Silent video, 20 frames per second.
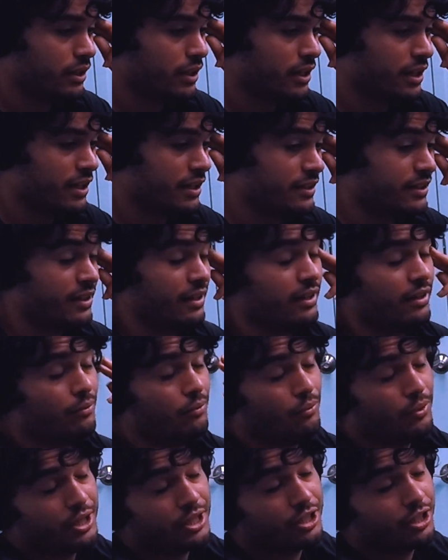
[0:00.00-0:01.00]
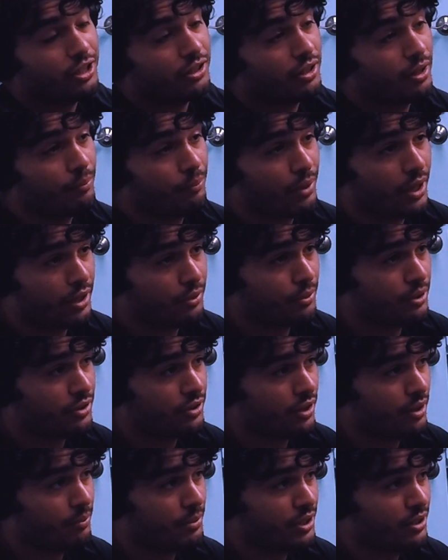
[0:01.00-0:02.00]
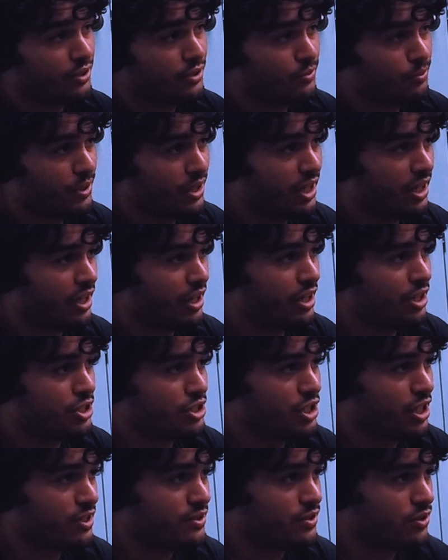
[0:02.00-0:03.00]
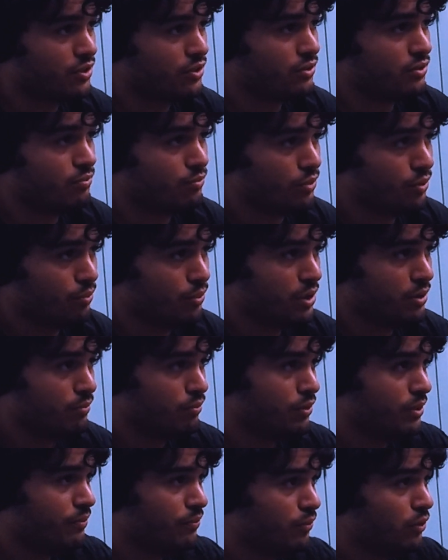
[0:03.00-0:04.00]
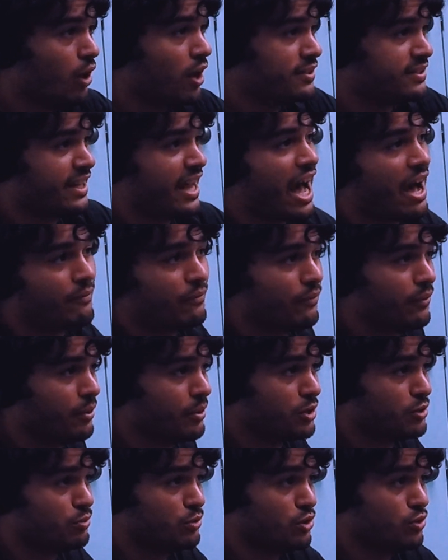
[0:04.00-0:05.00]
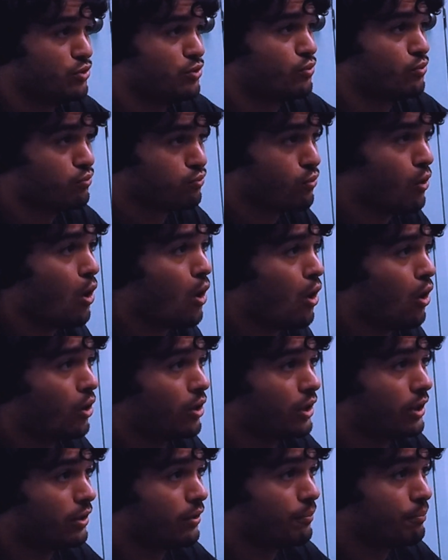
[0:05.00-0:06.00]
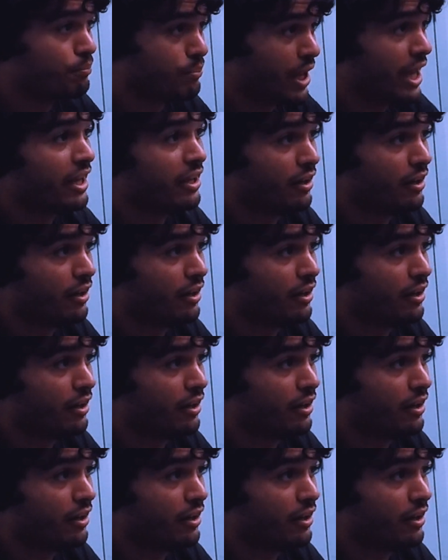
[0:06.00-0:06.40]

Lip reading: could have done better with it because we didn't get a chance to. We've lost half of it because we used the wrong bank